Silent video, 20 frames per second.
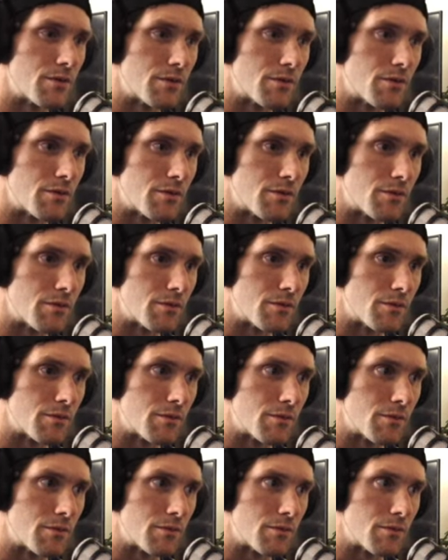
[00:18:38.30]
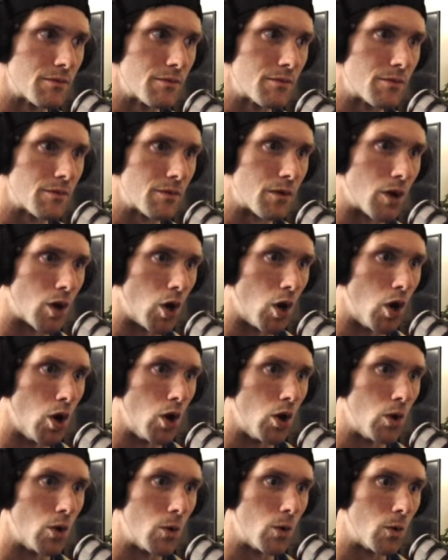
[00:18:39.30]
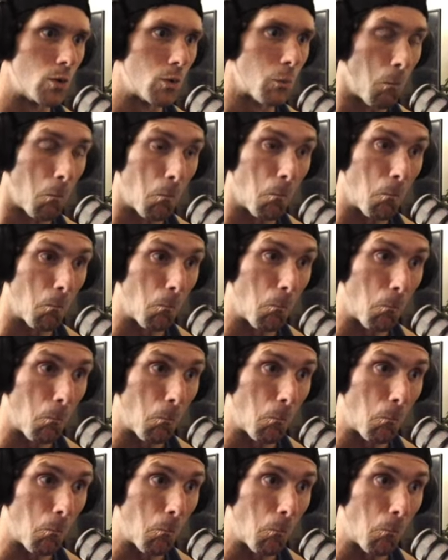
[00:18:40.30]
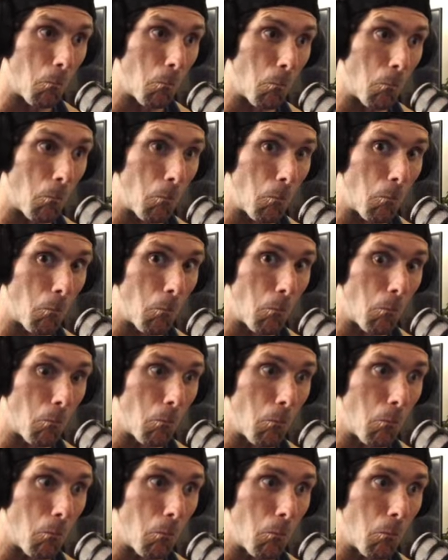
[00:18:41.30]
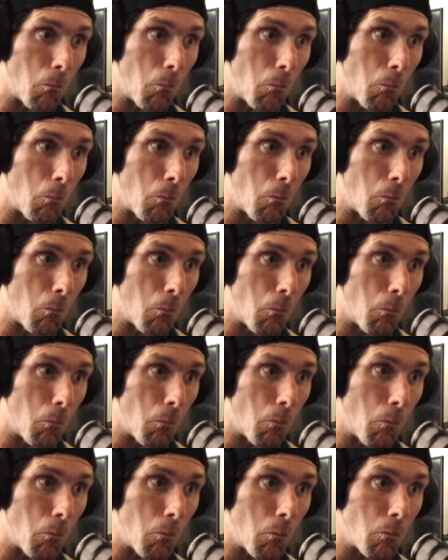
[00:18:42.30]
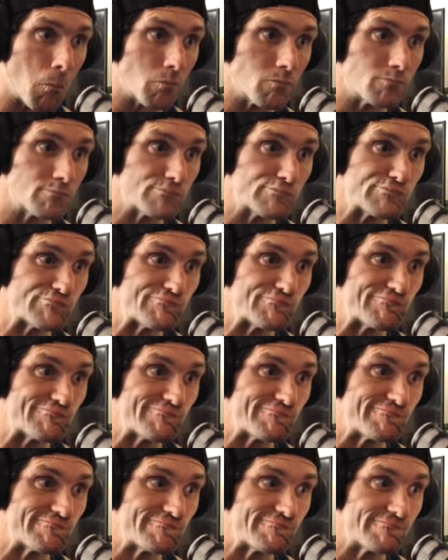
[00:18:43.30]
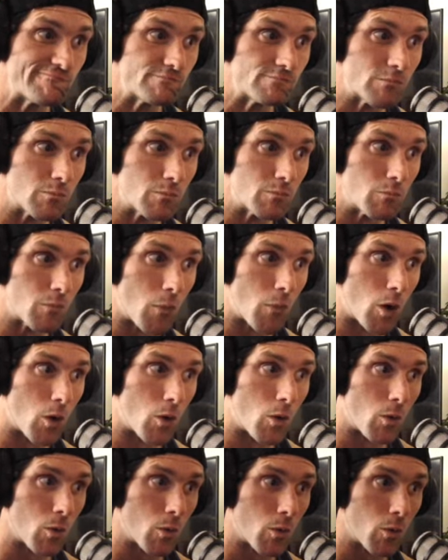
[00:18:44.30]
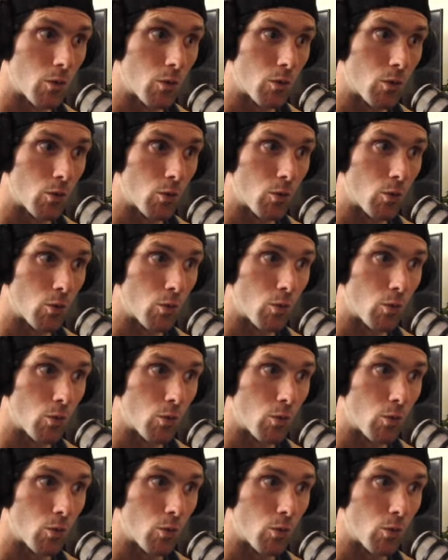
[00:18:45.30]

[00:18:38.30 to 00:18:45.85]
Nothing is said.